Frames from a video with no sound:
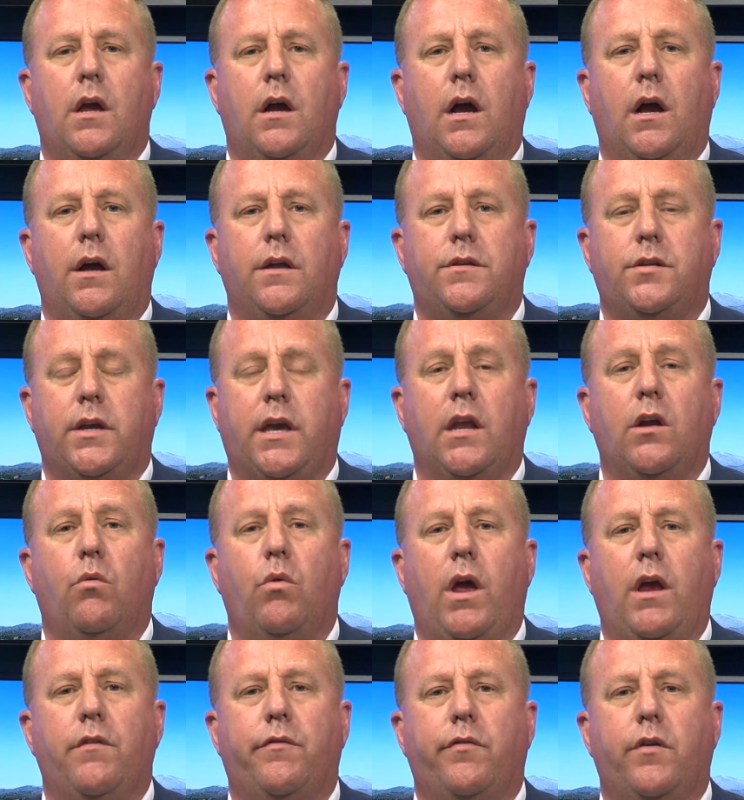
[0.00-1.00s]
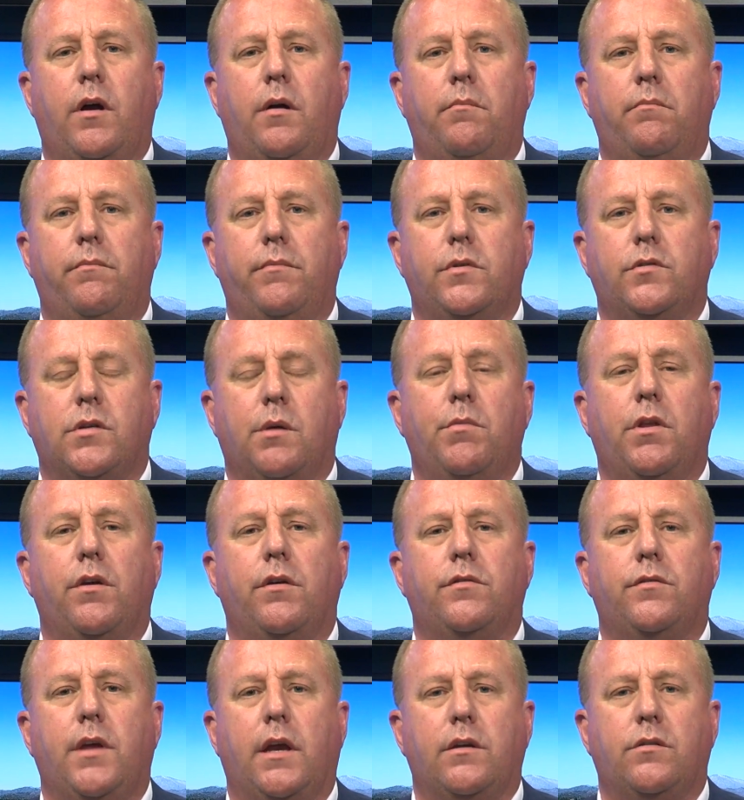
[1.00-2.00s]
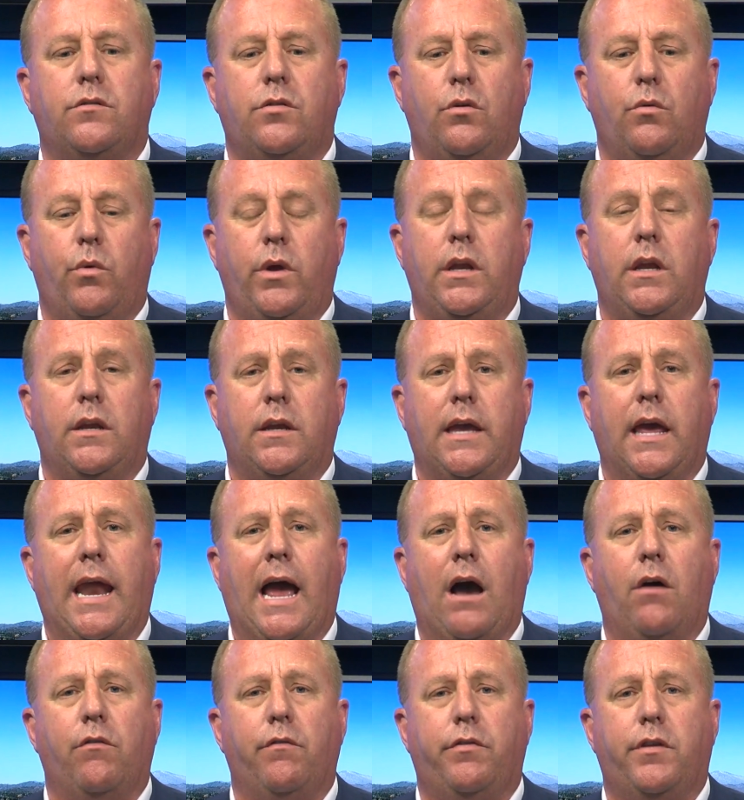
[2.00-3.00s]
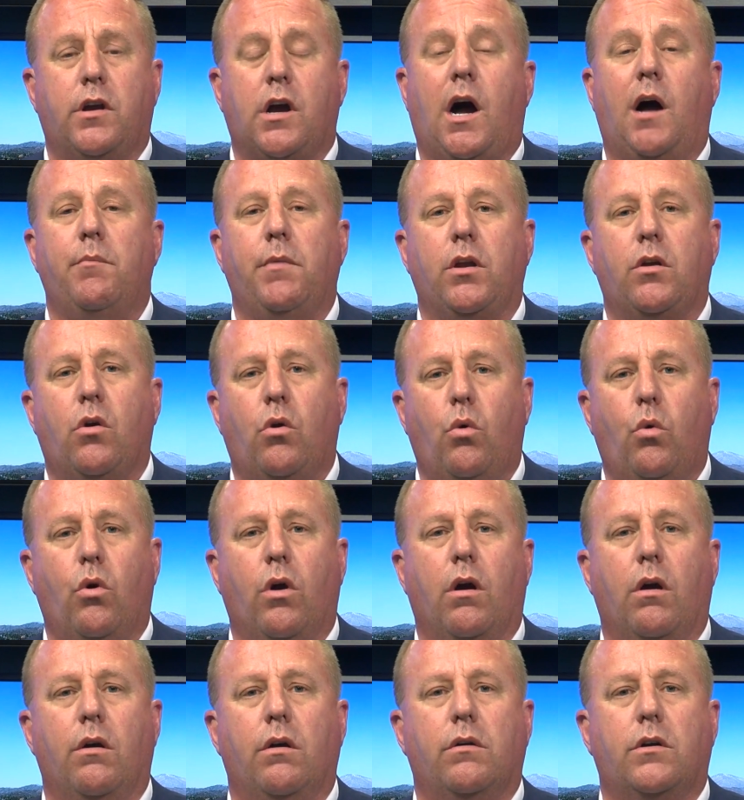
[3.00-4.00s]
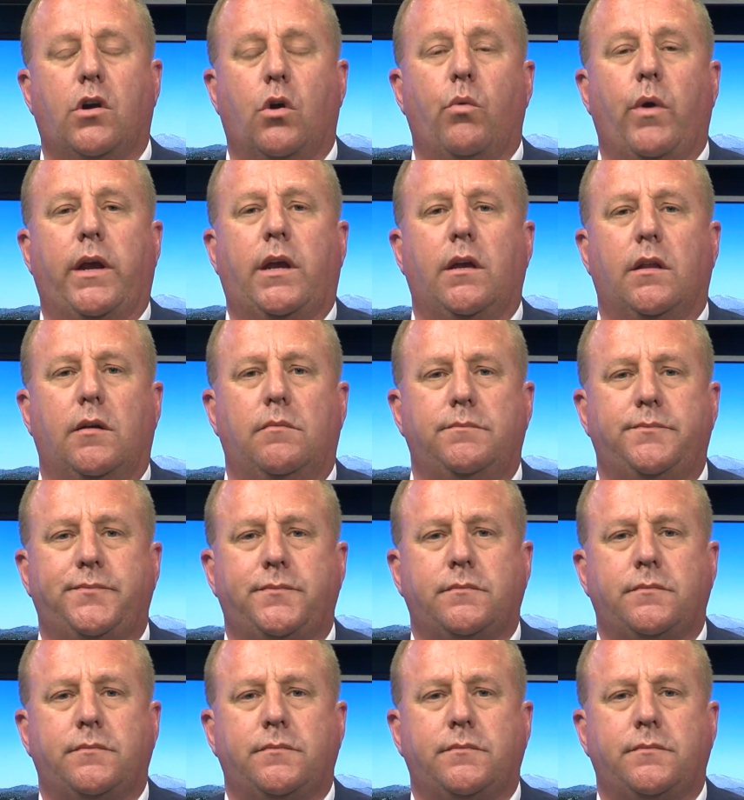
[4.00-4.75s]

To get away from some of those things too, we need to get out of the Common Core curriculum.